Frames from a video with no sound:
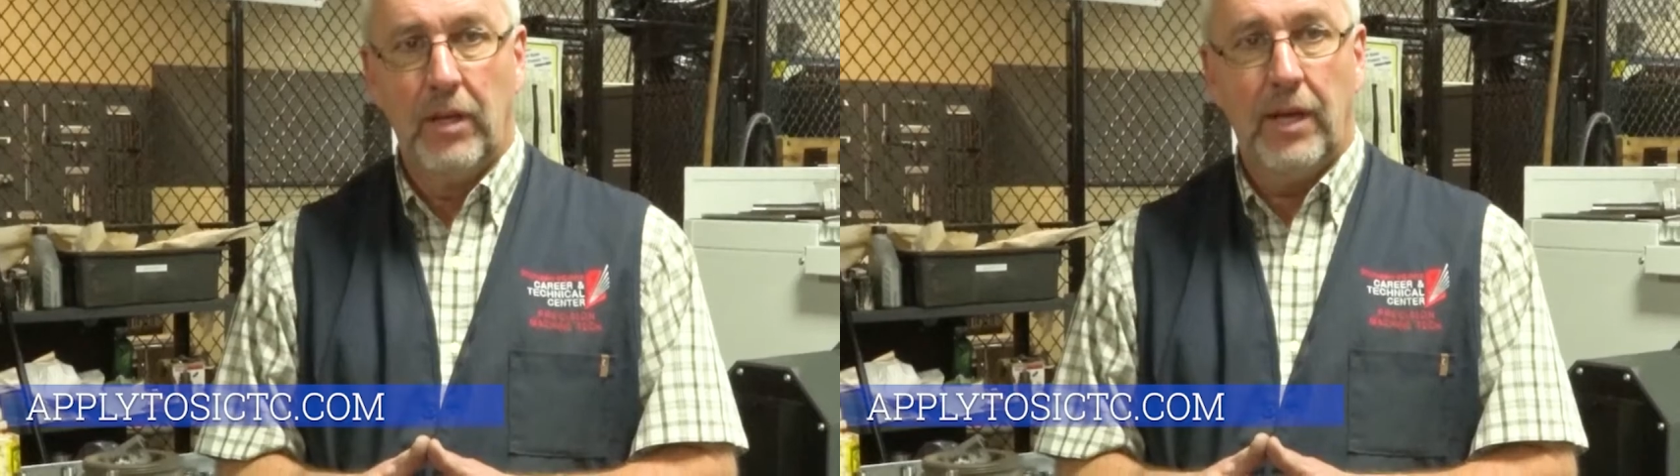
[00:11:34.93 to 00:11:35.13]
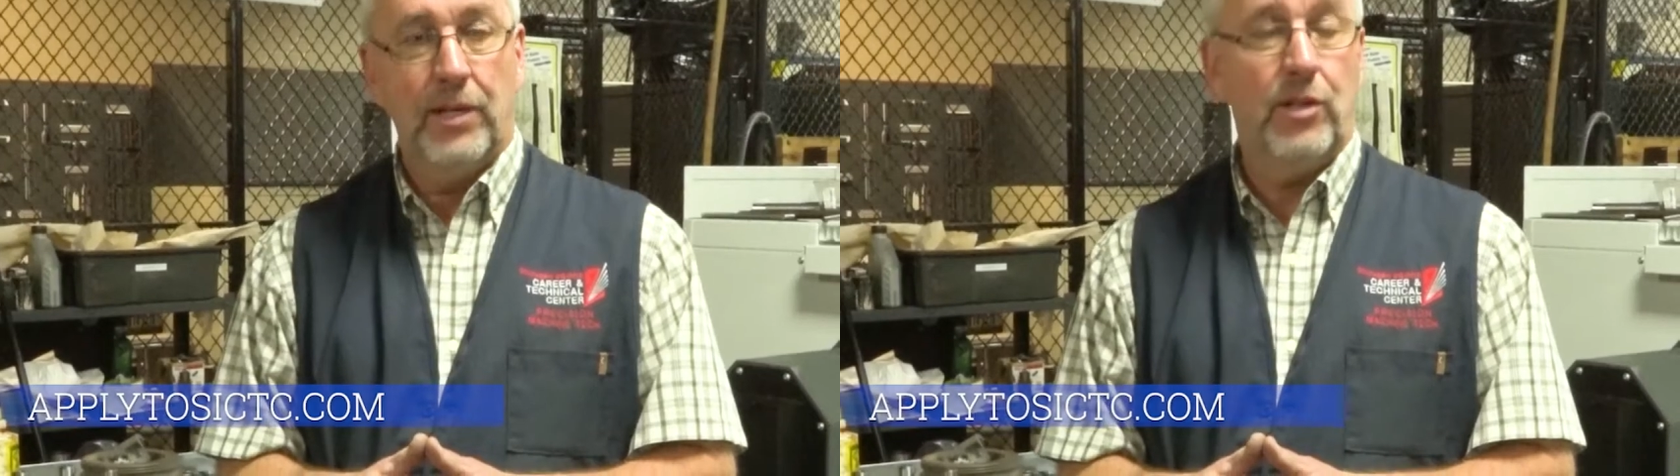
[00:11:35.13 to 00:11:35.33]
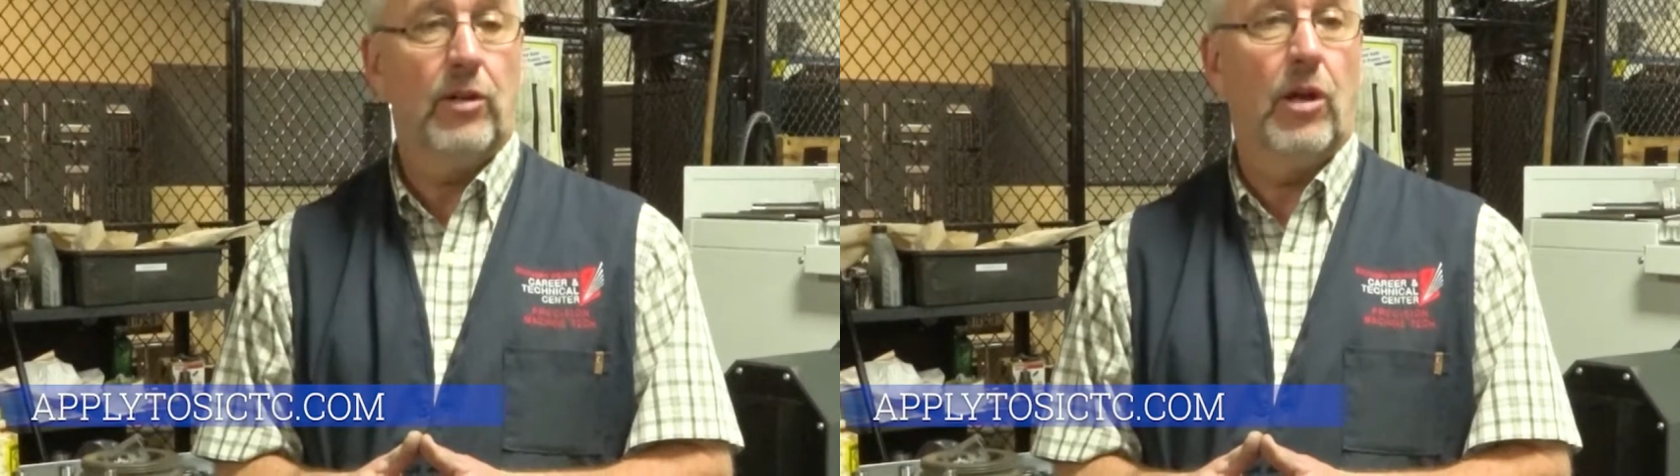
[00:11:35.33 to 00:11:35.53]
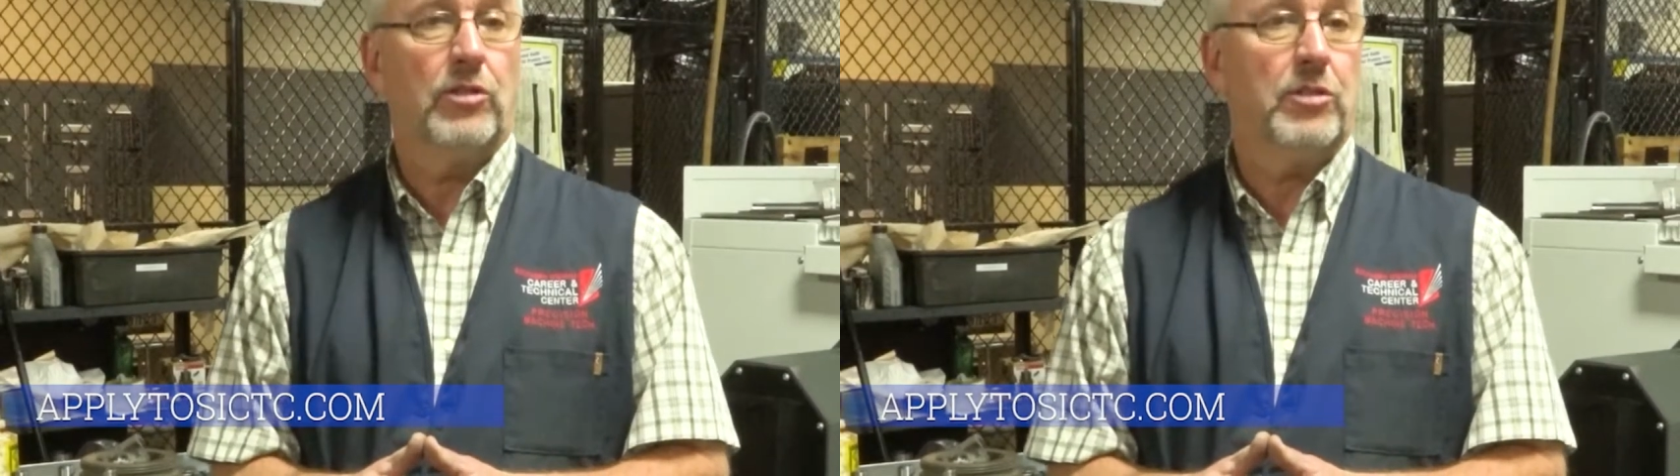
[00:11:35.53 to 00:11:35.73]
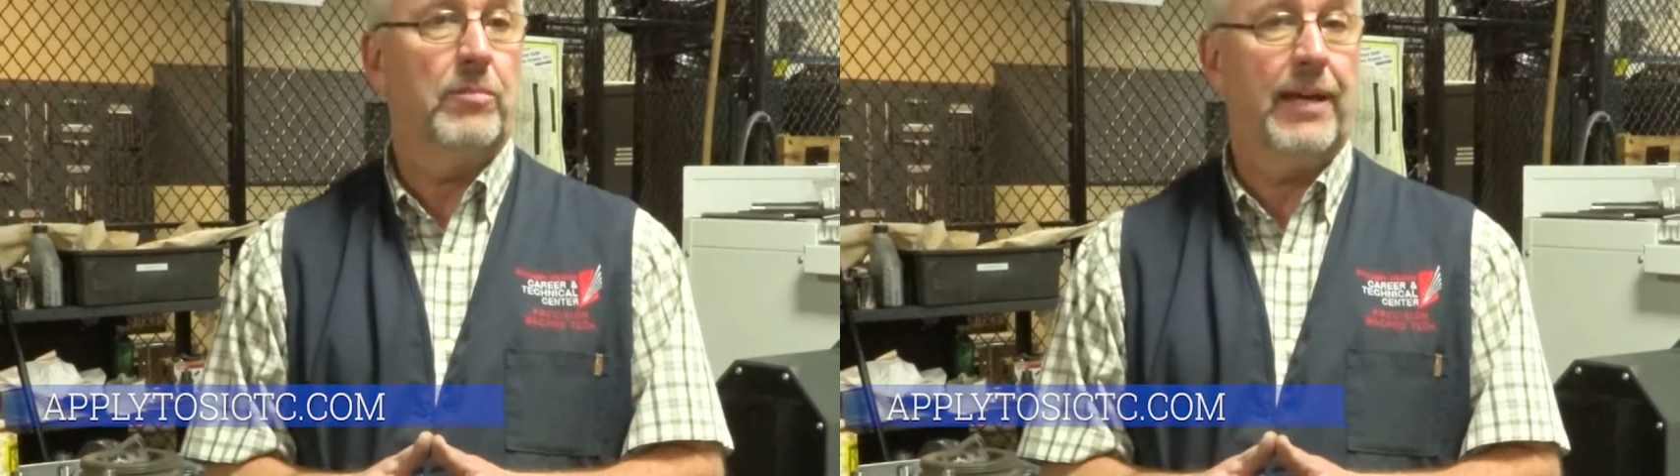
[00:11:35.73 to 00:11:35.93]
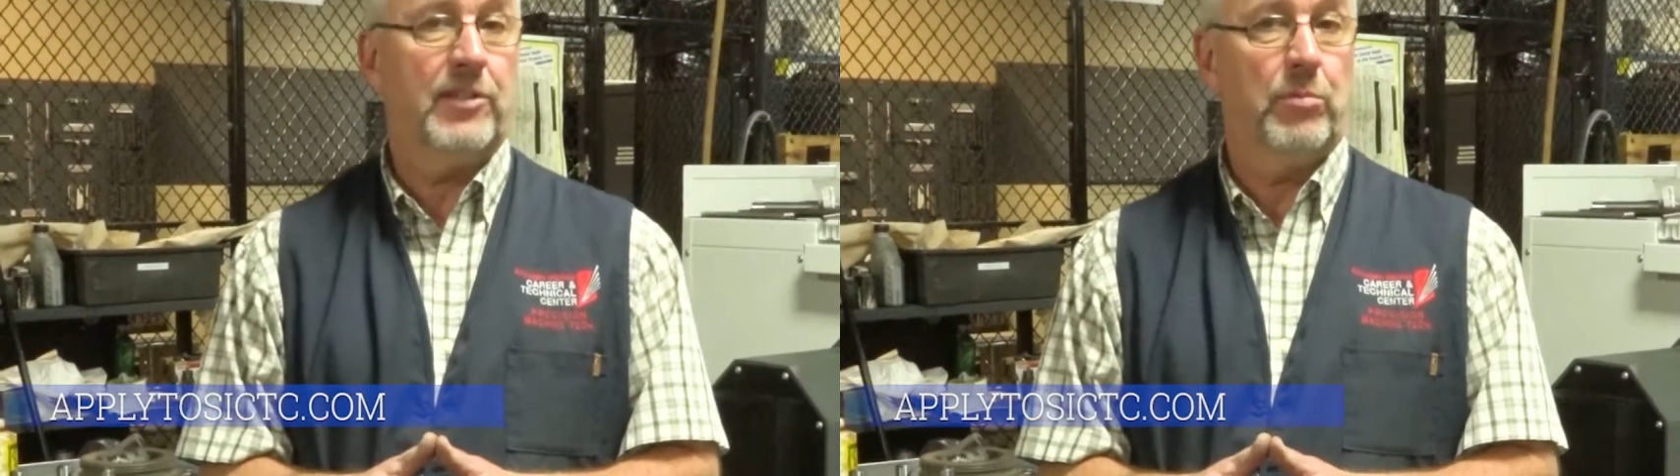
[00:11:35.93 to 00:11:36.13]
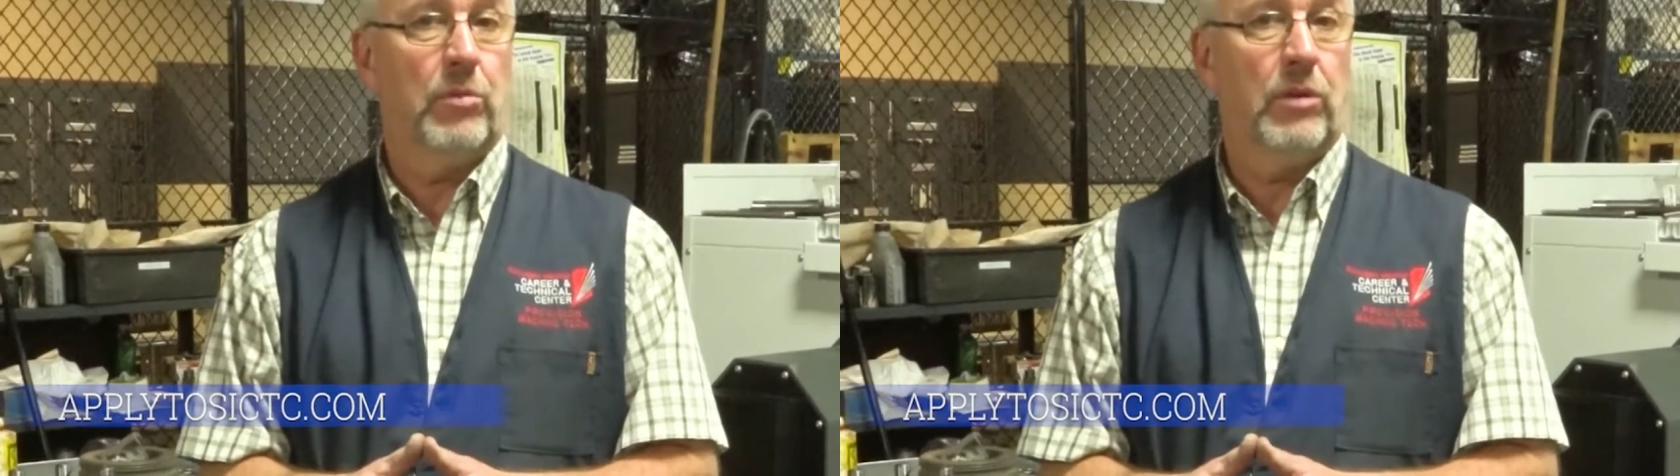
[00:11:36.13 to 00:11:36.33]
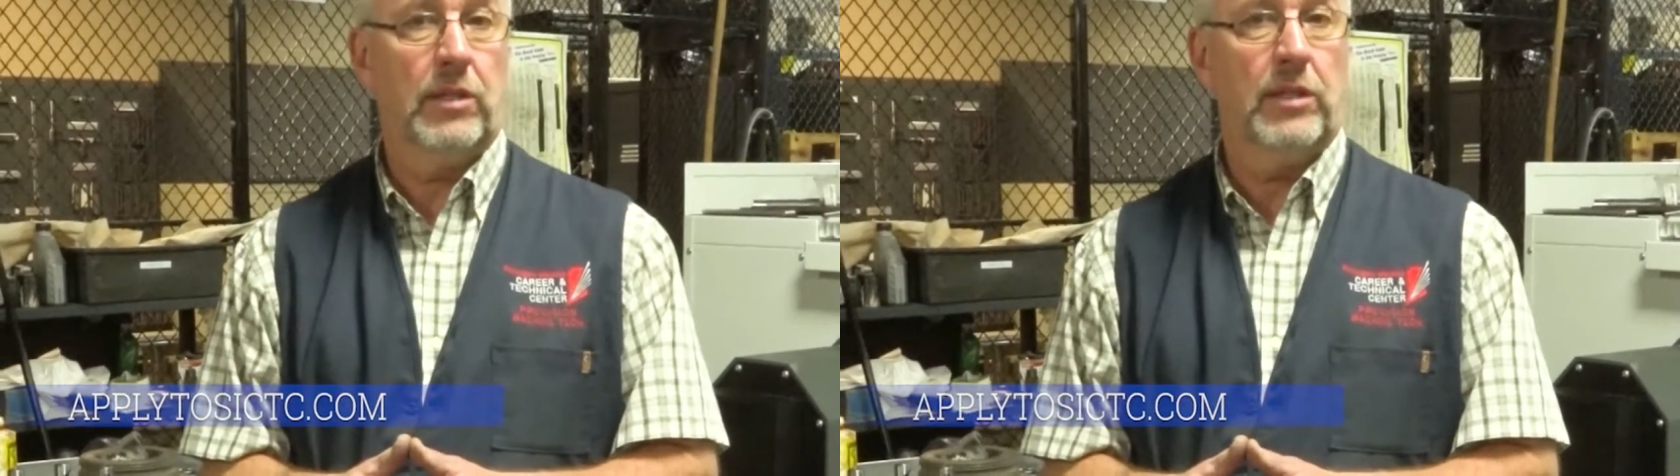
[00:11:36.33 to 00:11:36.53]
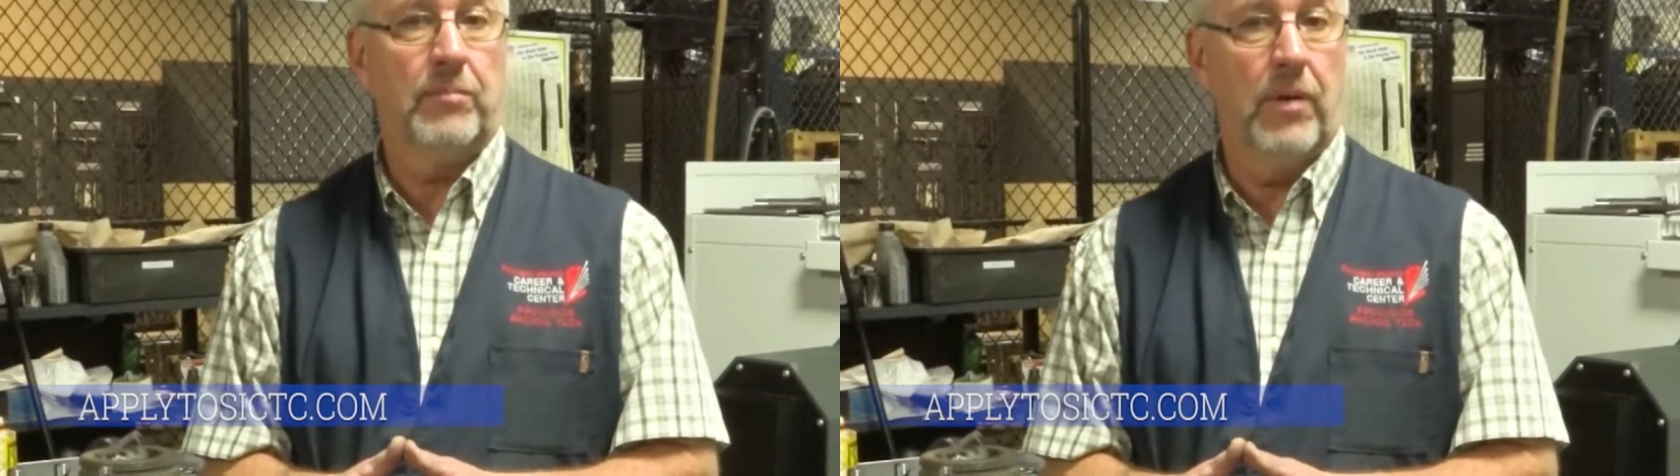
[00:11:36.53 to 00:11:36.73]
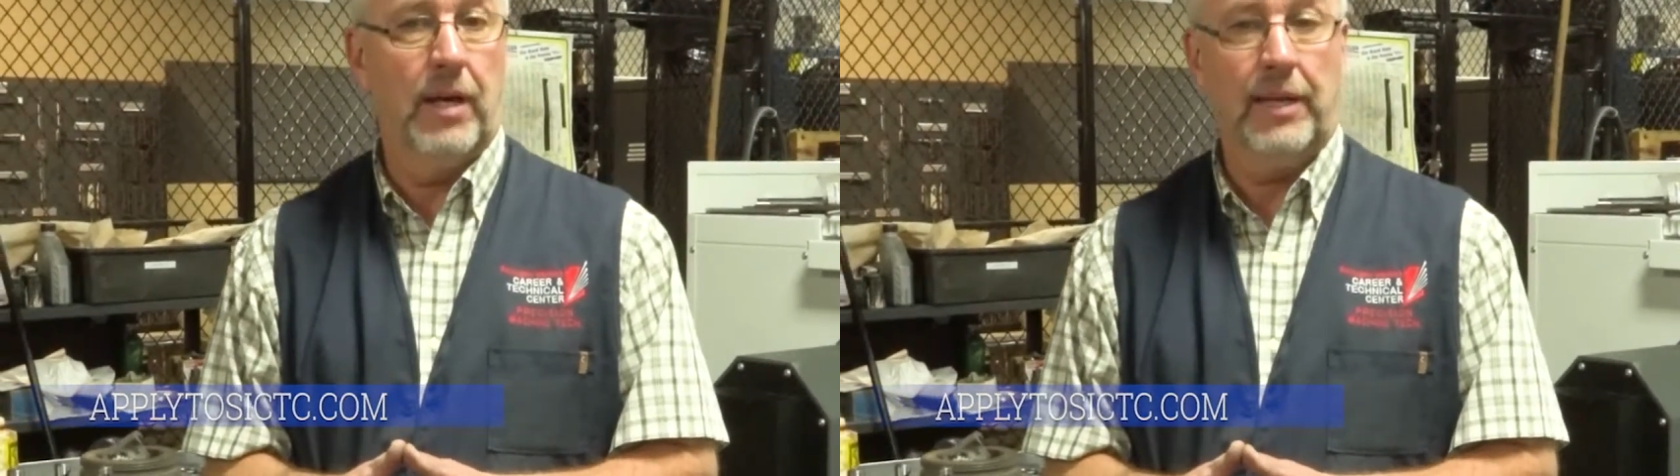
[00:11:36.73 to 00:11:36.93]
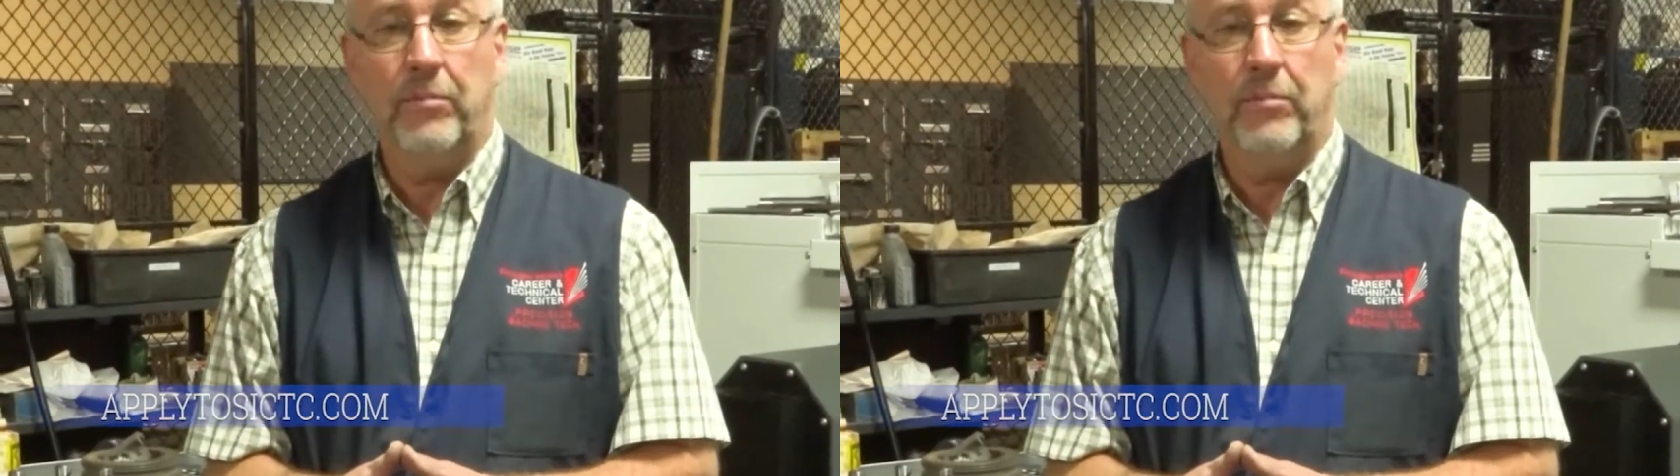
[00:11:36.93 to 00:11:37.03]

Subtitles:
And you can also make some really good money.